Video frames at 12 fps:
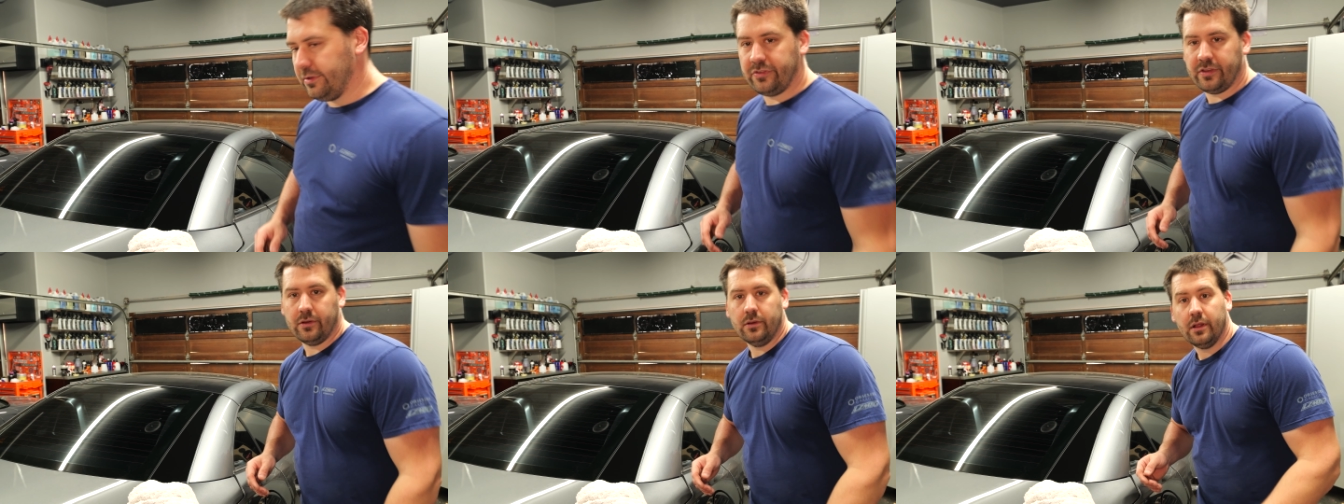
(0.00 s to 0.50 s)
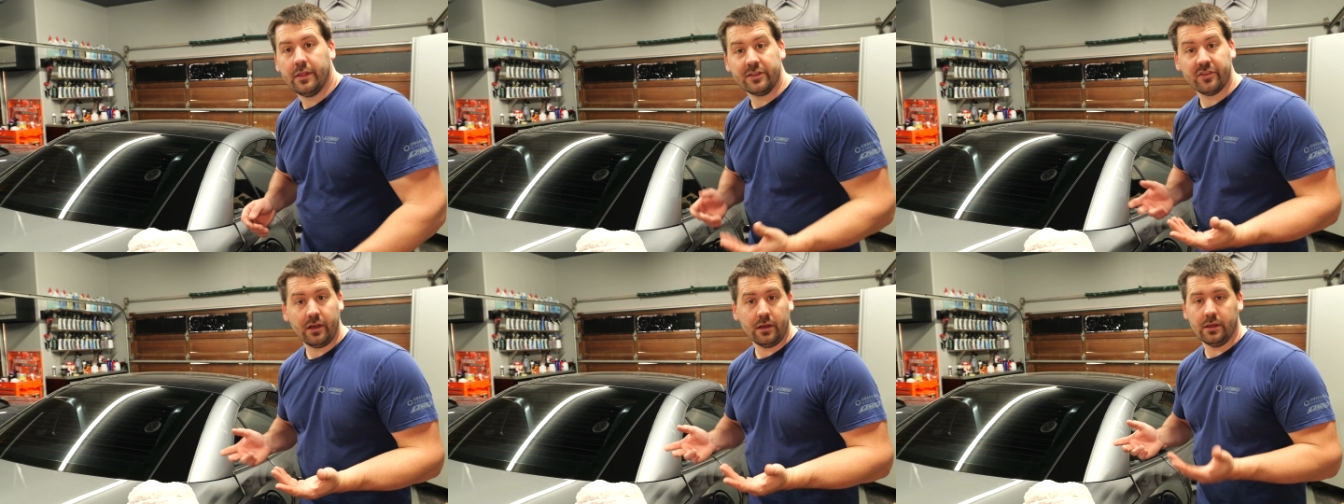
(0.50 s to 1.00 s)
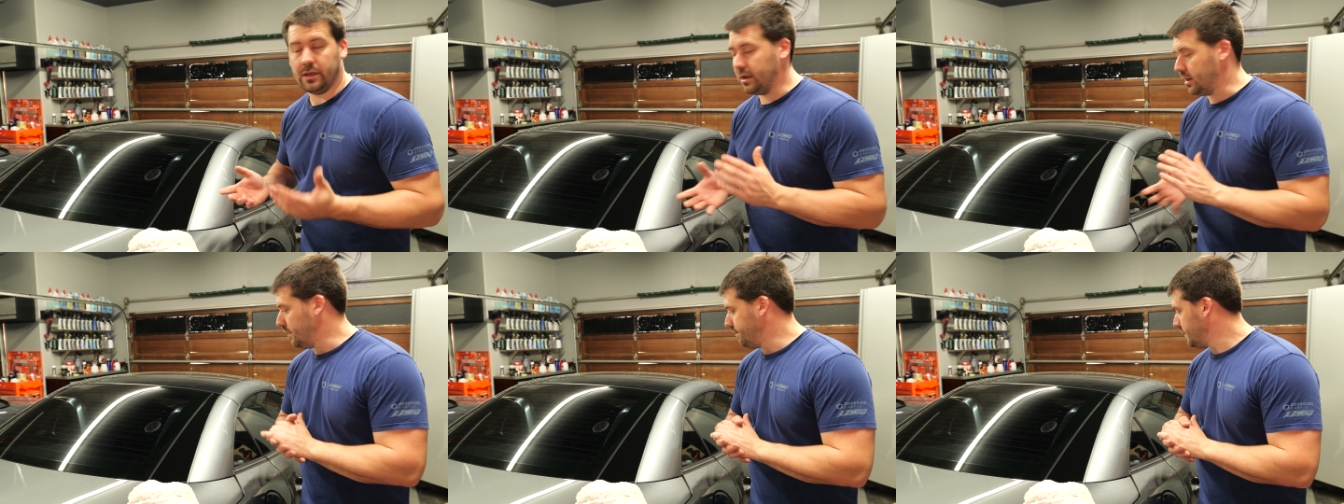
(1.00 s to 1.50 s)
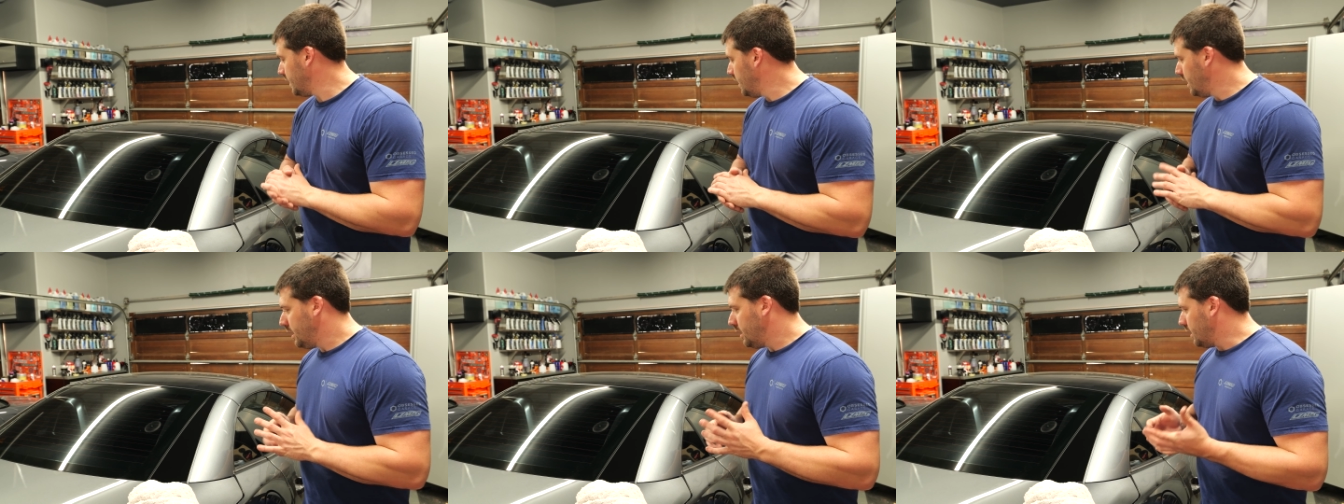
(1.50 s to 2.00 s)
So that's all.
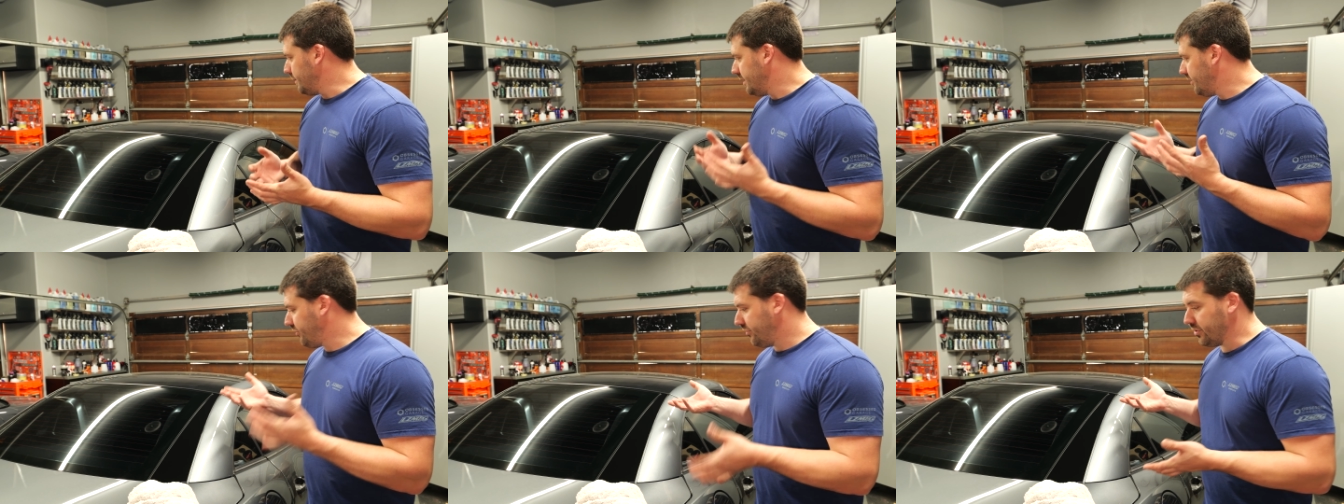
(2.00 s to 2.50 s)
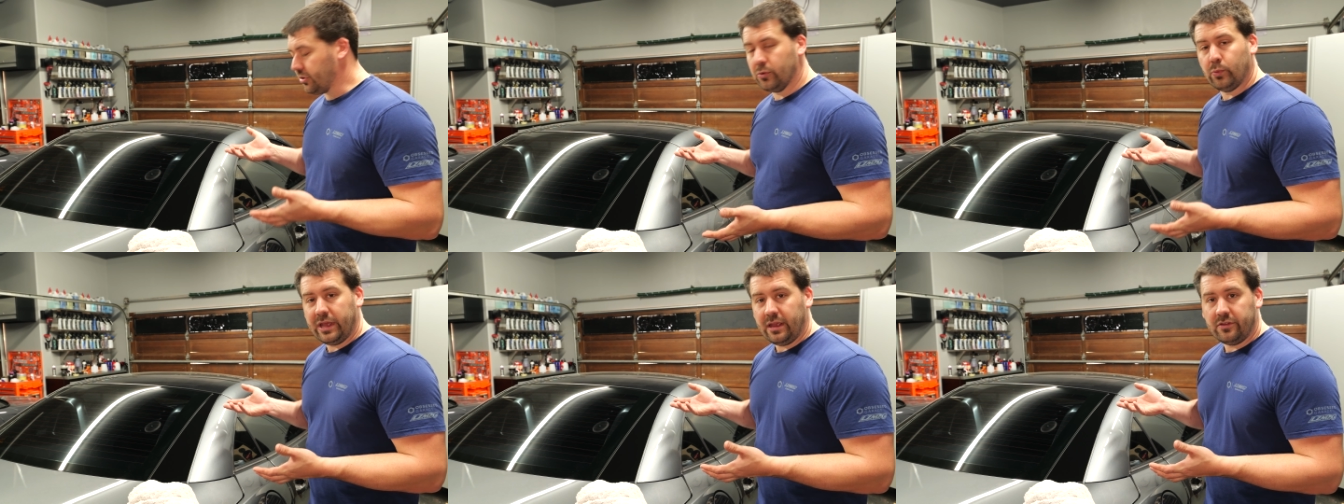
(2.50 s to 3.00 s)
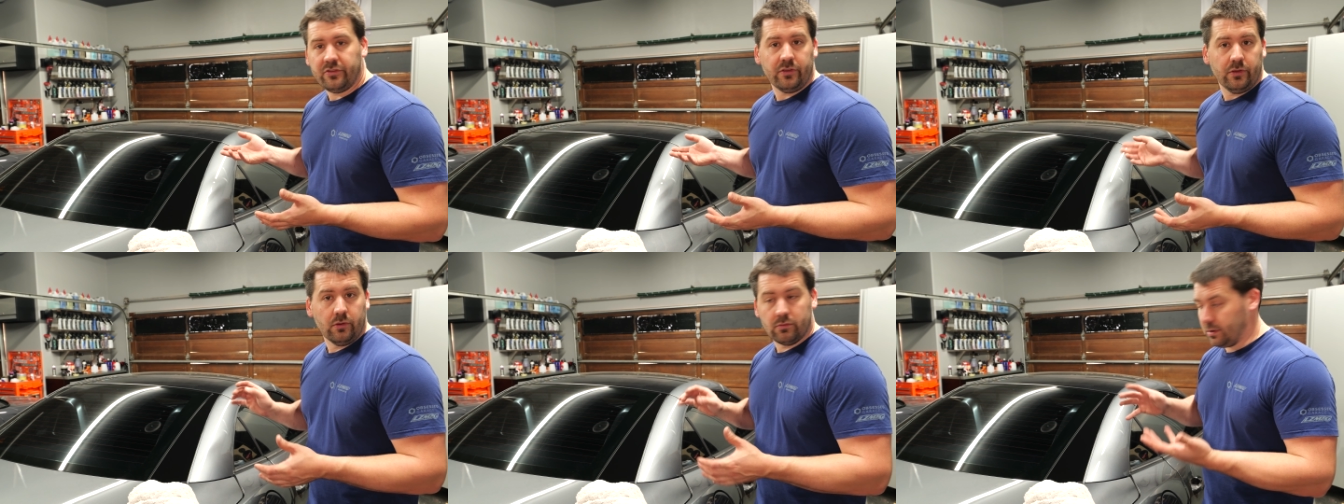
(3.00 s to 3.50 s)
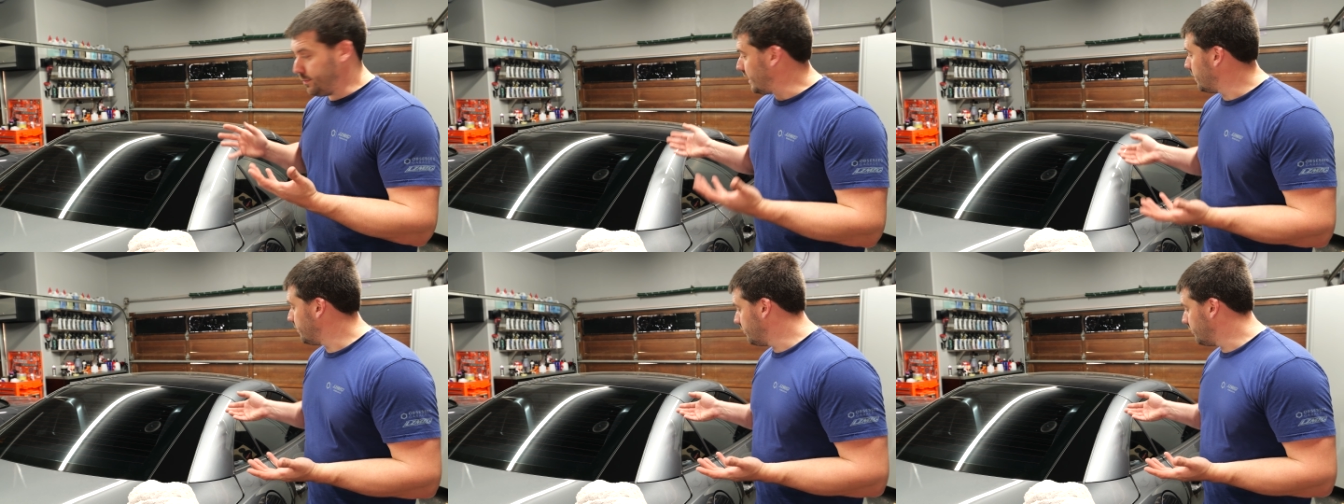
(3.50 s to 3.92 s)
I mean, this is a good way to repair